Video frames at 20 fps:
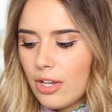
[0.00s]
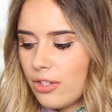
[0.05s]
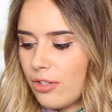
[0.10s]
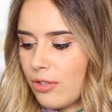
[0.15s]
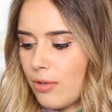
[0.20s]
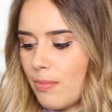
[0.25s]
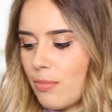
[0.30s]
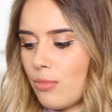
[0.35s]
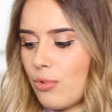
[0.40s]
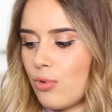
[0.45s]

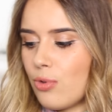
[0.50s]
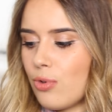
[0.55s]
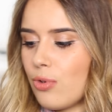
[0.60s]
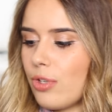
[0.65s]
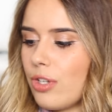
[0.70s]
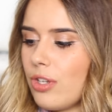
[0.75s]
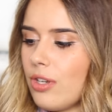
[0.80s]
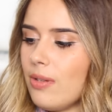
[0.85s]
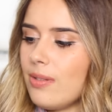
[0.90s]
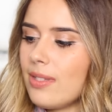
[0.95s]
some
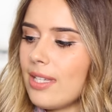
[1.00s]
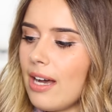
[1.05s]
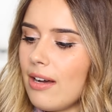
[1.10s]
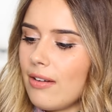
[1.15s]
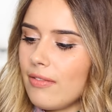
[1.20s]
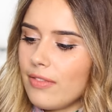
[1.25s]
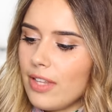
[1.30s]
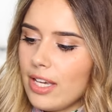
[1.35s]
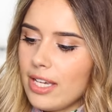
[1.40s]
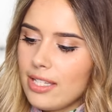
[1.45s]
more use out
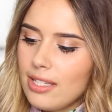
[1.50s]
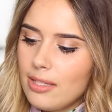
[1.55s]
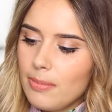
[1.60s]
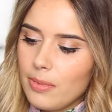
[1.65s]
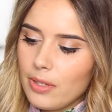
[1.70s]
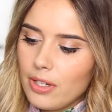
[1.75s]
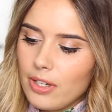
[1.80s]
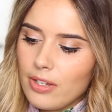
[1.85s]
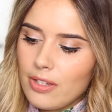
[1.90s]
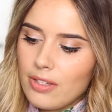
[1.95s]
of this
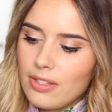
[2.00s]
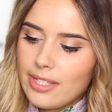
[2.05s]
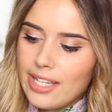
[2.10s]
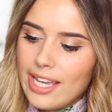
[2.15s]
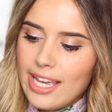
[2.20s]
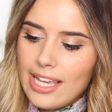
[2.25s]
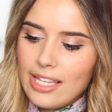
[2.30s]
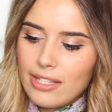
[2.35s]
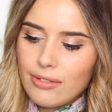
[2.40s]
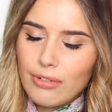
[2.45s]
because
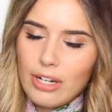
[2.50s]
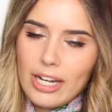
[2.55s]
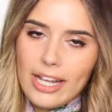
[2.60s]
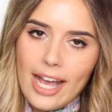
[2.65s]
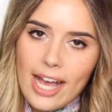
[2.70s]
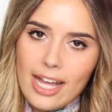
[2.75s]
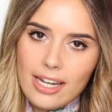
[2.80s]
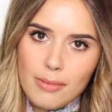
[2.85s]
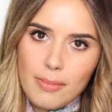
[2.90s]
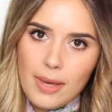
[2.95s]
it is a really
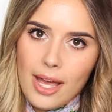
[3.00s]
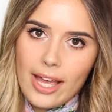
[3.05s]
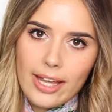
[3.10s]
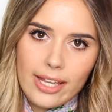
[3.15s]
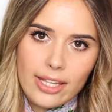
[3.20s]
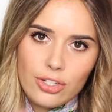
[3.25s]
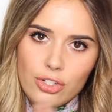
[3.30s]
handy bag